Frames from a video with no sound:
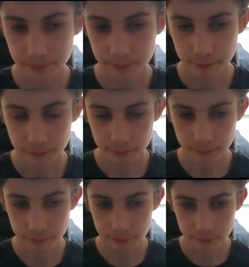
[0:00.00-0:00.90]
this fight. A
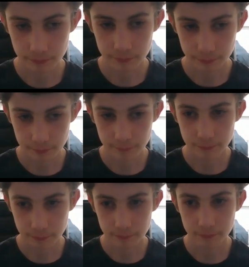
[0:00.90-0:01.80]
lot more.
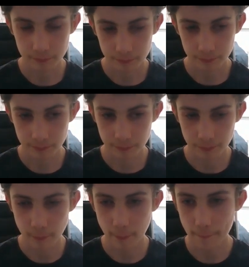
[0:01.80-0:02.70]

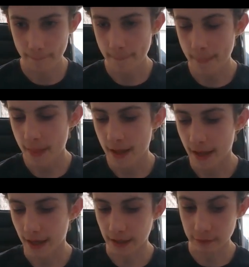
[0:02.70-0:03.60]
Mm-hmm.
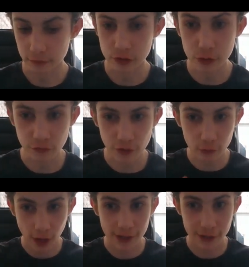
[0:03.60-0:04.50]
Uh, do you
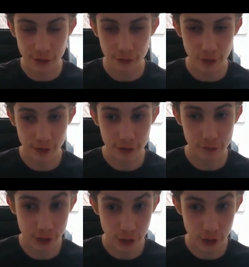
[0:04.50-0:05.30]
feel like you you